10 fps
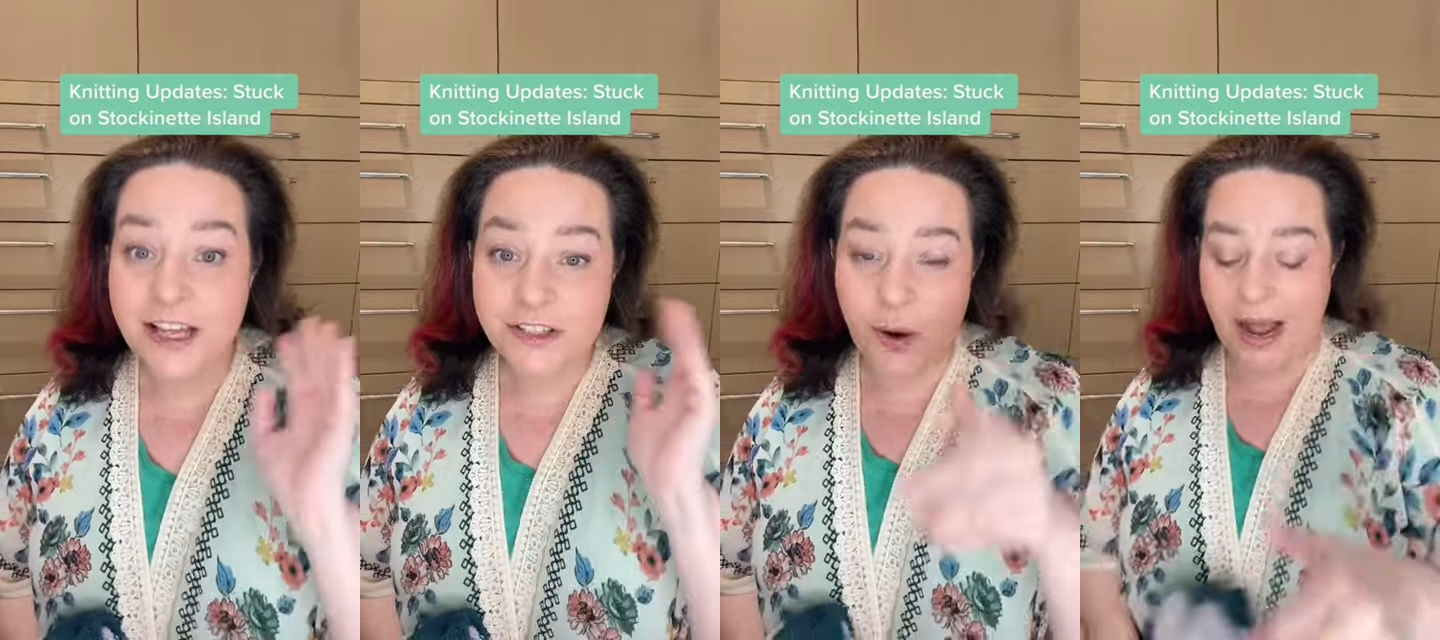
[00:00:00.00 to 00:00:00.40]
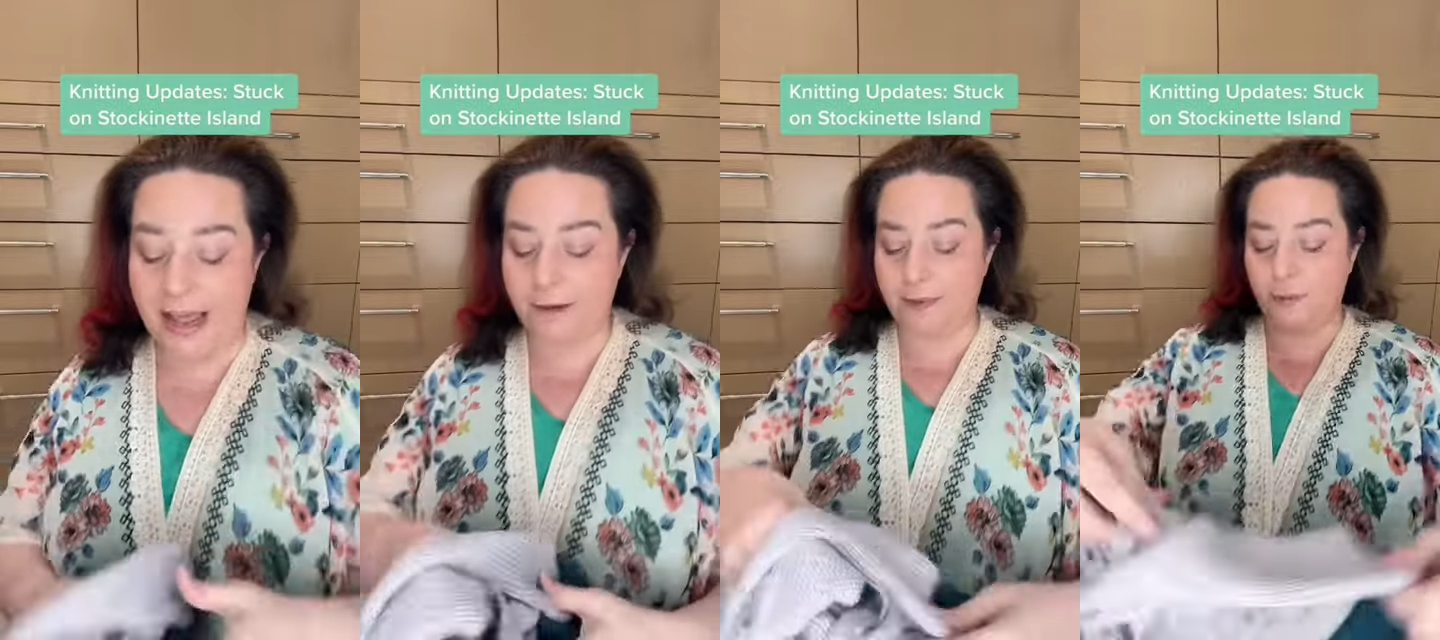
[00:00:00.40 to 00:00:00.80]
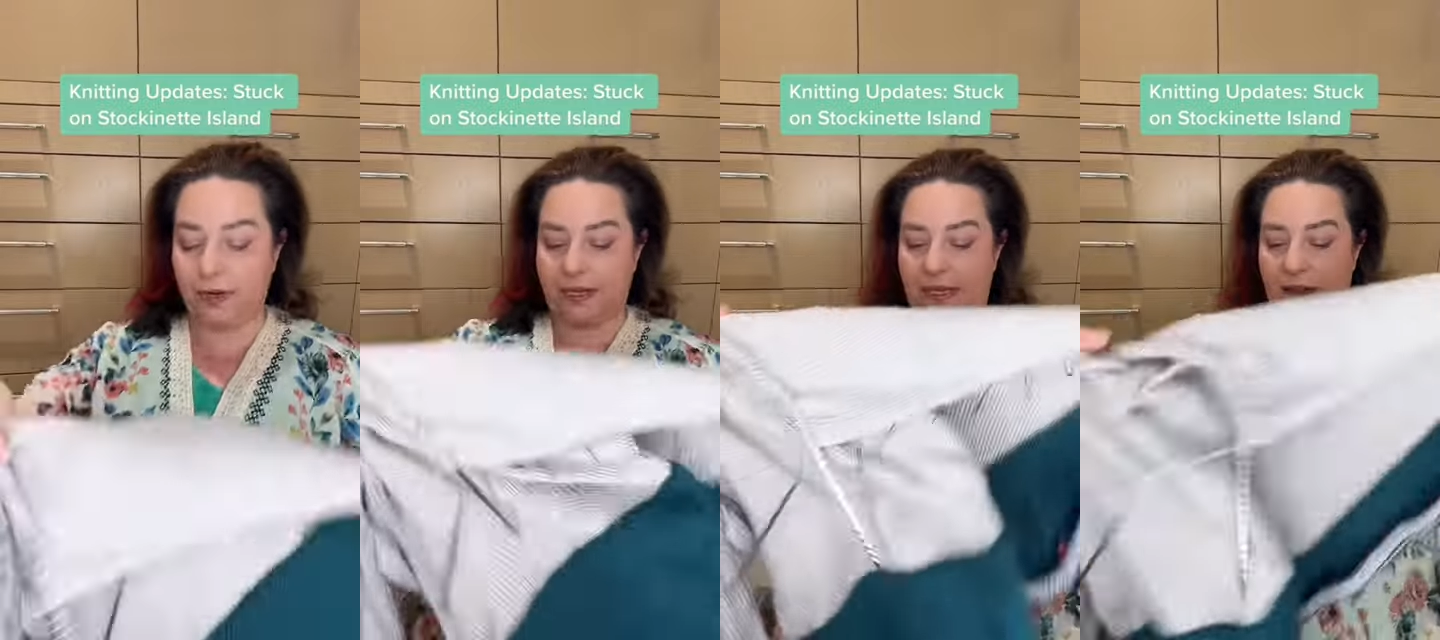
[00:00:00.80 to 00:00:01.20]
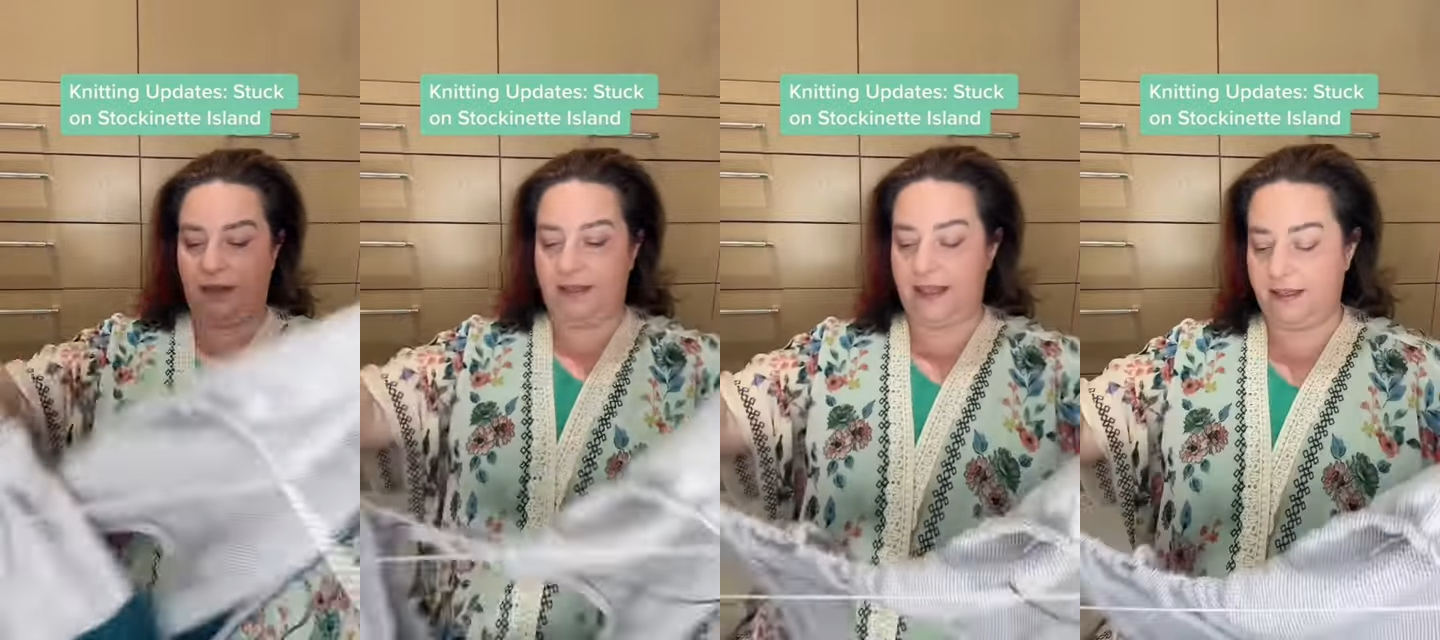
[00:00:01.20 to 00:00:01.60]
So I have been working
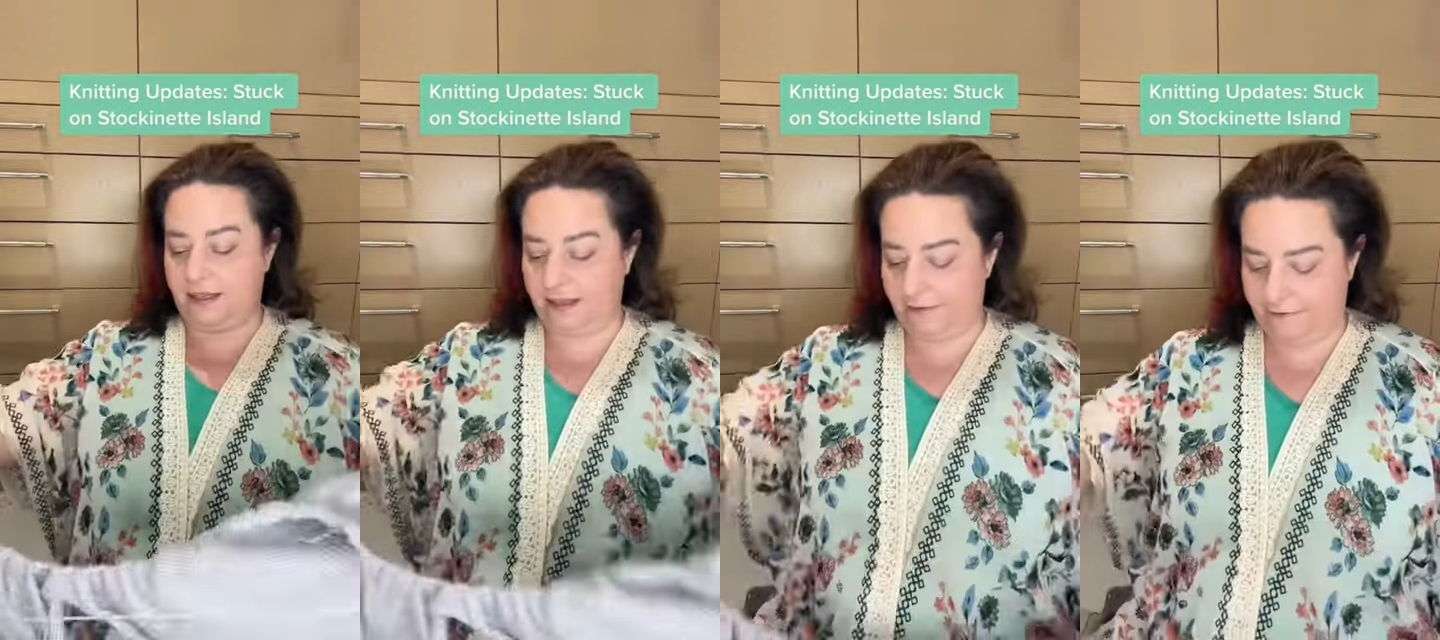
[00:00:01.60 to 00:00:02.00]
on this